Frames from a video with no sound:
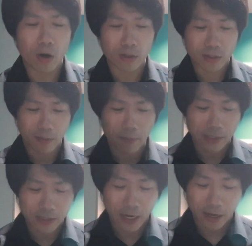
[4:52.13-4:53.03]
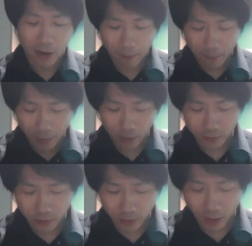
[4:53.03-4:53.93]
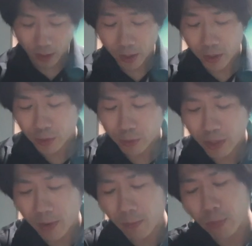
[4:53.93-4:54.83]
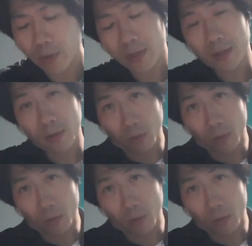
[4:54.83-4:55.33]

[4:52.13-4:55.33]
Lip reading: hot in Pattaya, but you can bring